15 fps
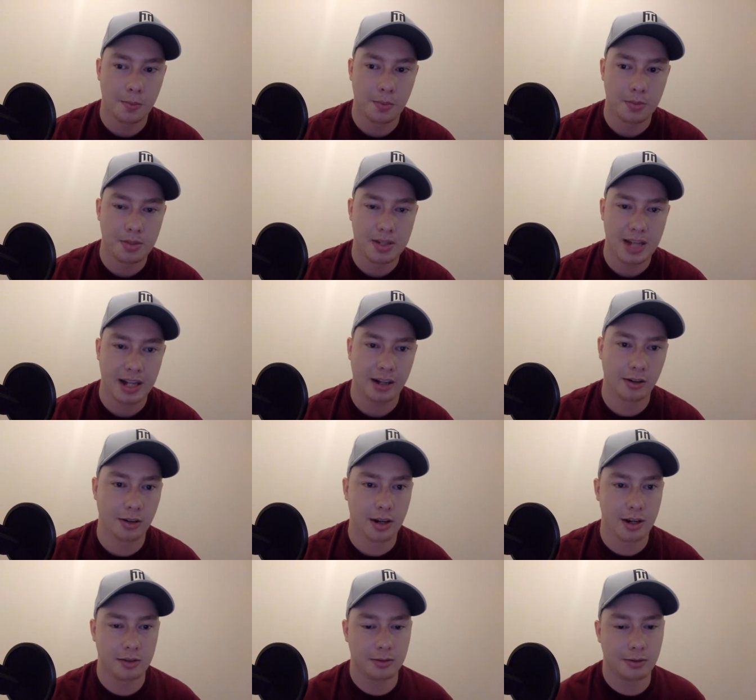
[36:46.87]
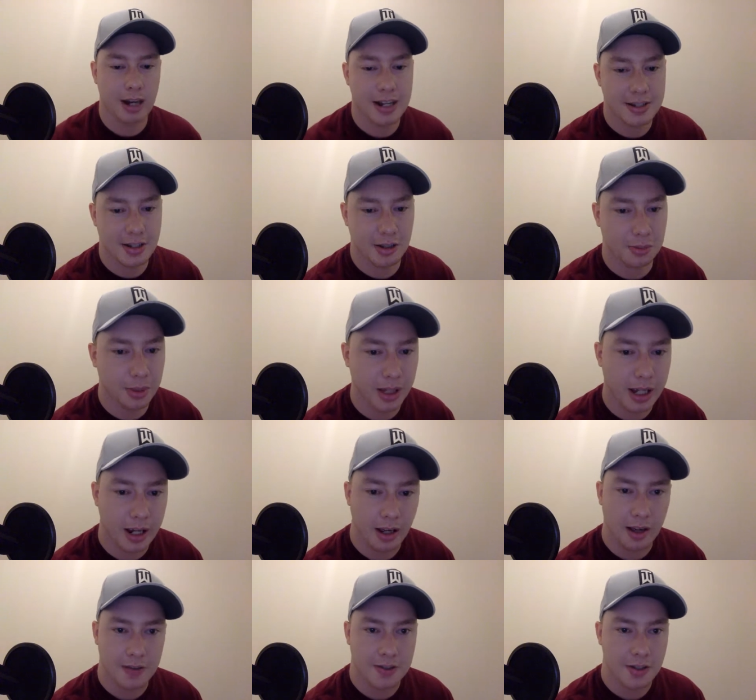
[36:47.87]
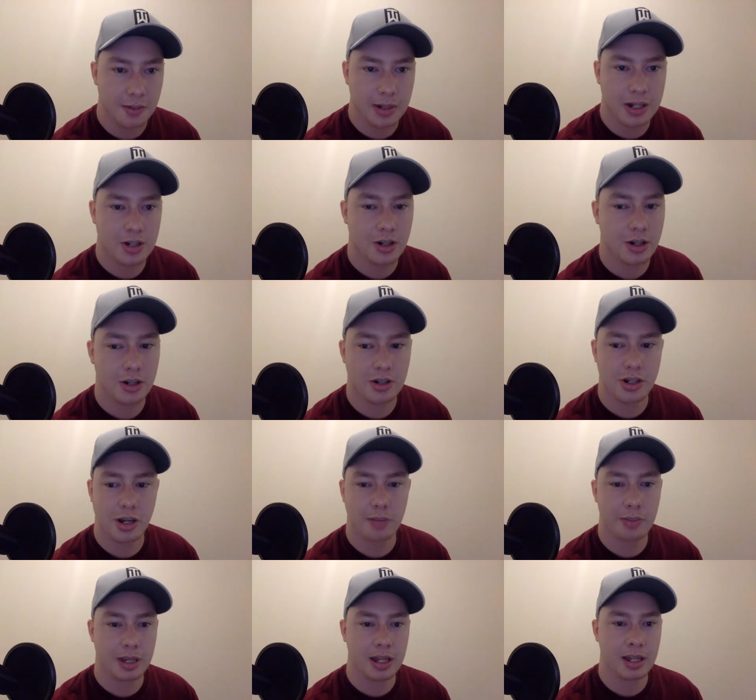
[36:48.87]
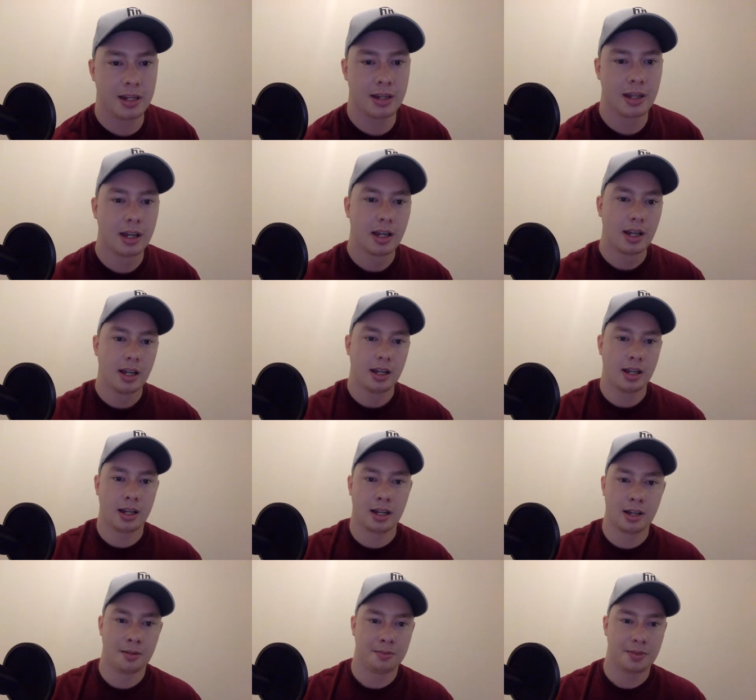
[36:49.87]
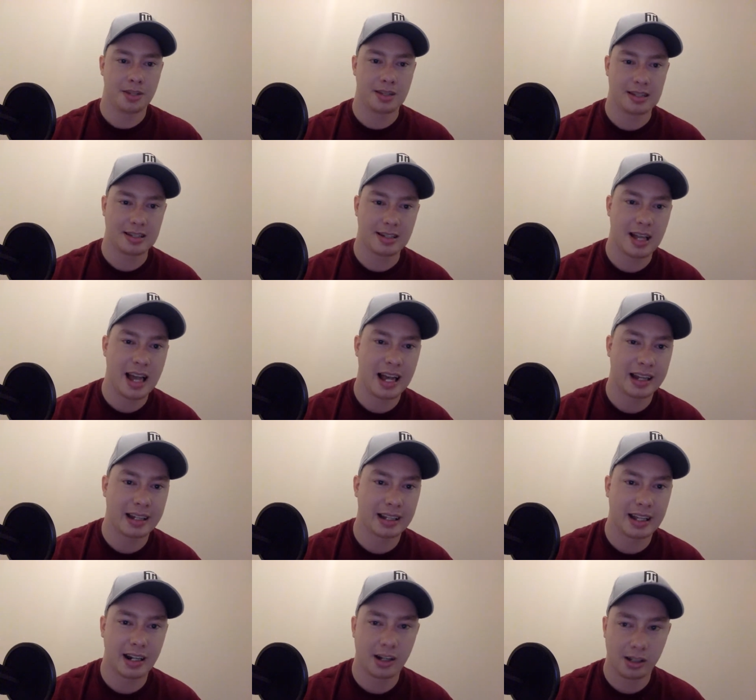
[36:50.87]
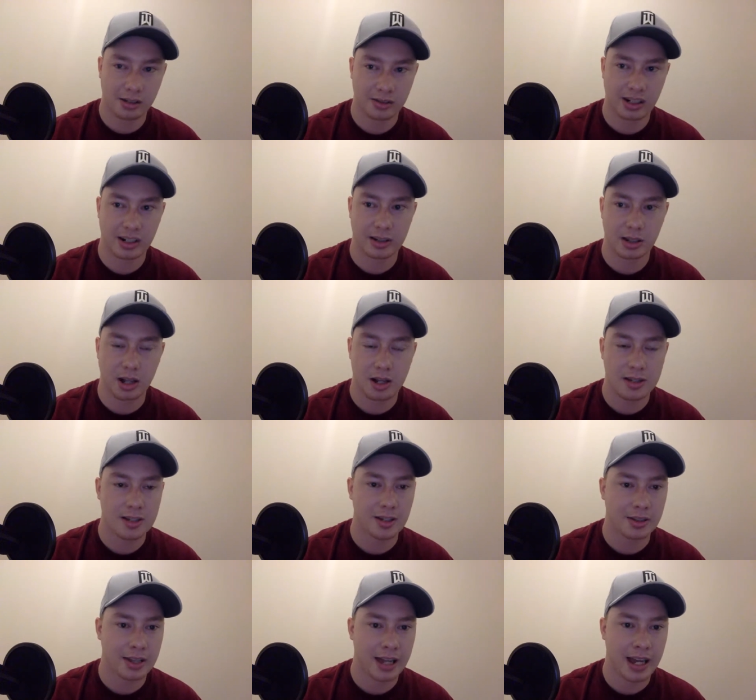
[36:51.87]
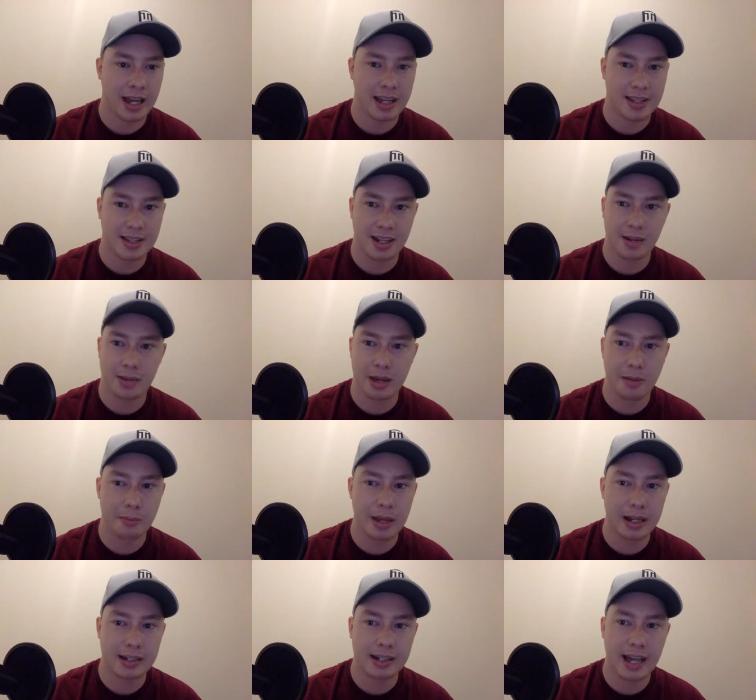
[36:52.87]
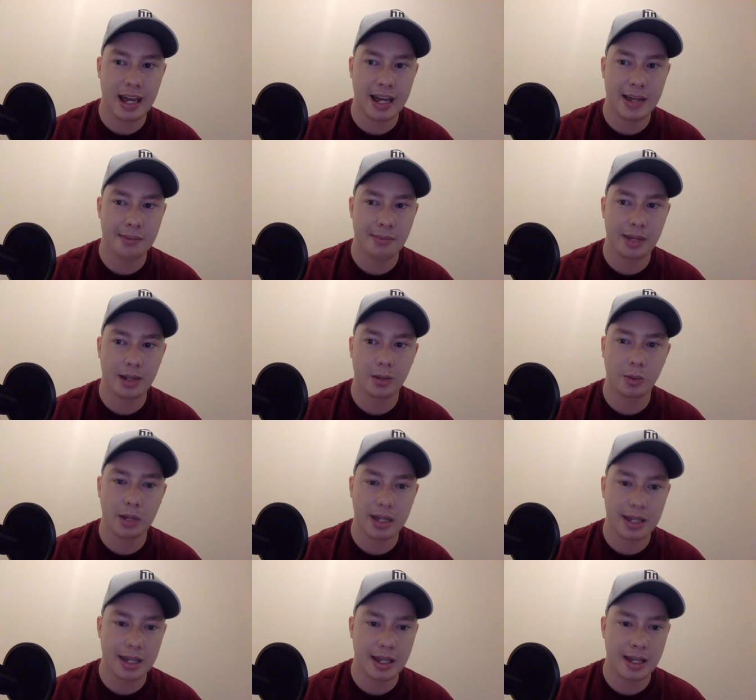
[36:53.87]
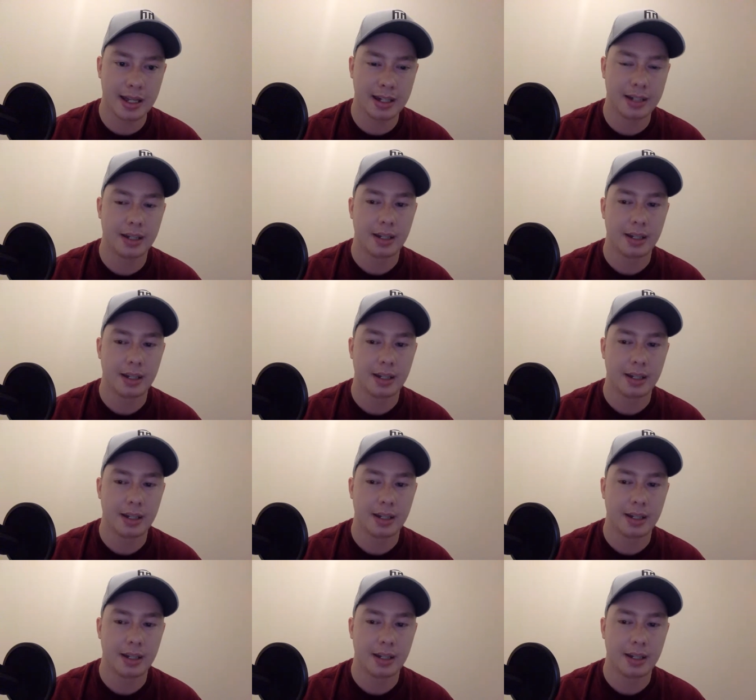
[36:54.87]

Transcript: Second race of the playoffs. So be sure to jump in to the Slack and get all of our thoughts on that. It's going to be a big day, big weekend.